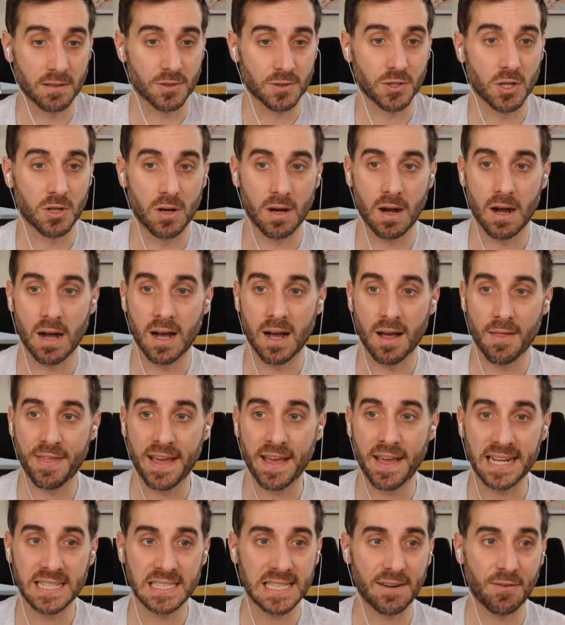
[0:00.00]
So
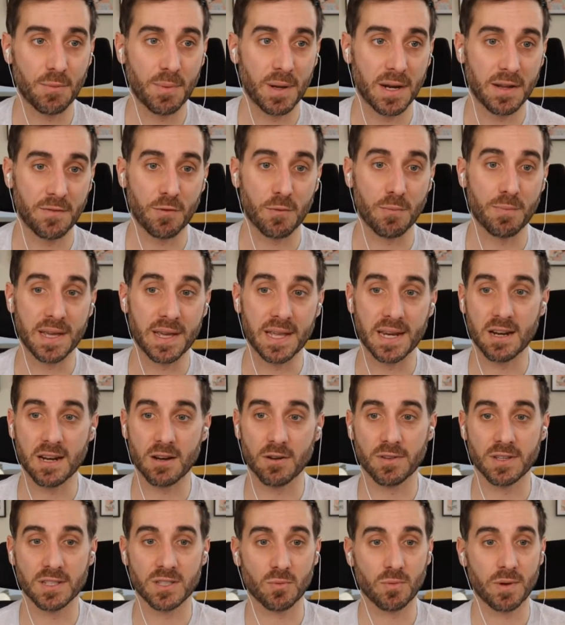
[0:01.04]
thanks everybody for being here
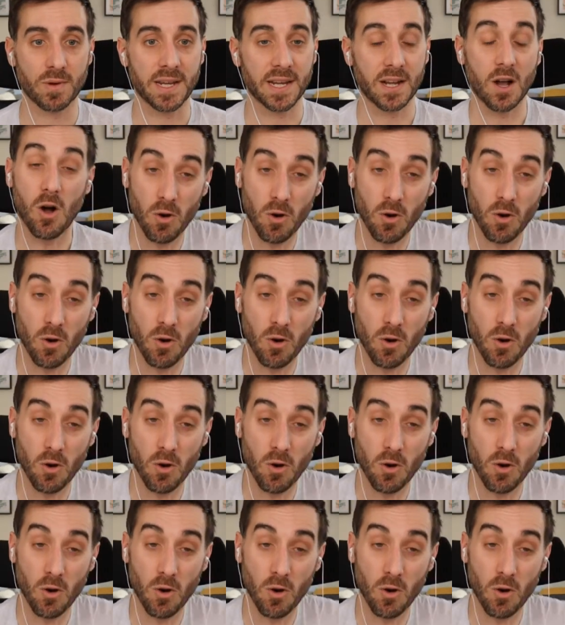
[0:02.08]
this week.